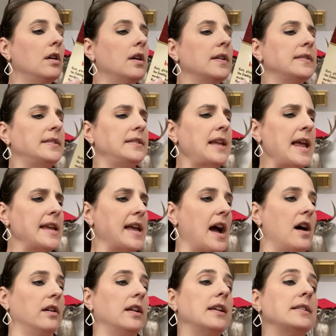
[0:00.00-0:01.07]

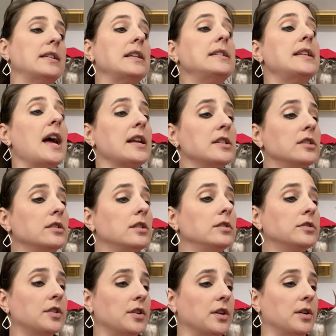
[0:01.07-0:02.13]
Stakeout is a technical
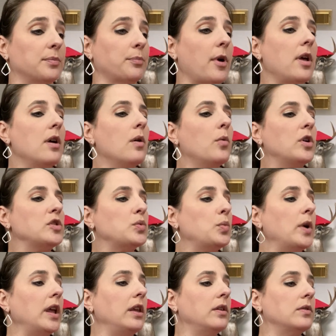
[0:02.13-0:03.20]
term which
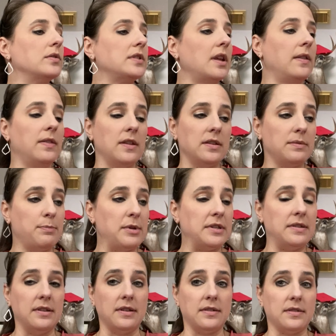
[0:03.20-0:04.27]
we use in this
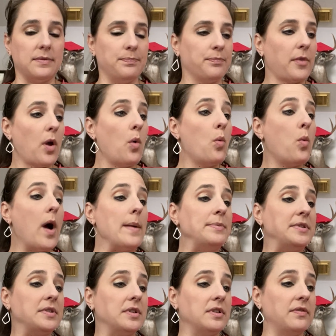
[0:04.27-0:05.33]
business.
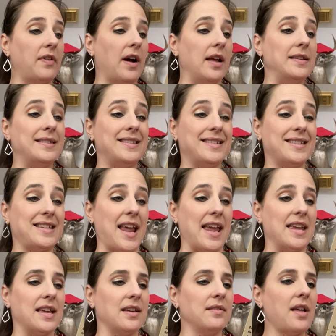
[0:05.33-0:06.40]
Webster defines
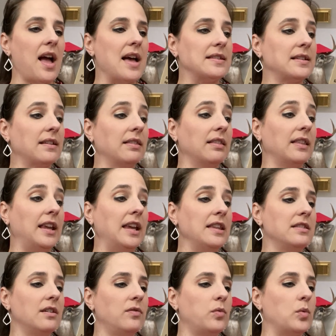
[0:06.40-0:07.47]
stake as a
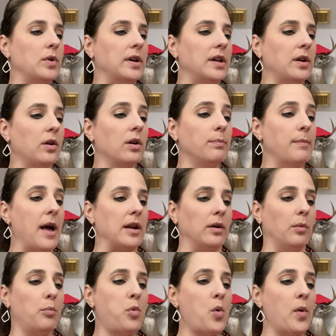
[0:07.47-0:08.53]
length of wood or
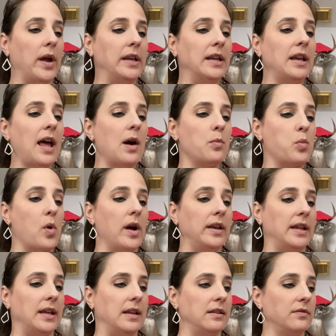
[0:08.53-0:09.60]
metal pointed at one
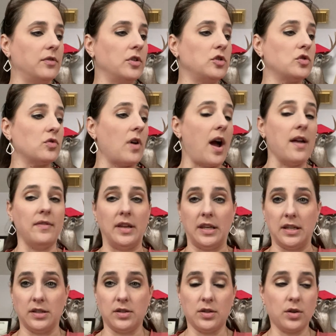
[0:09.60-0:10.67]
end for driving
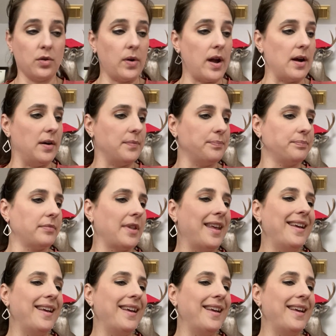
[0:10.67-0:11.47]
into the ground.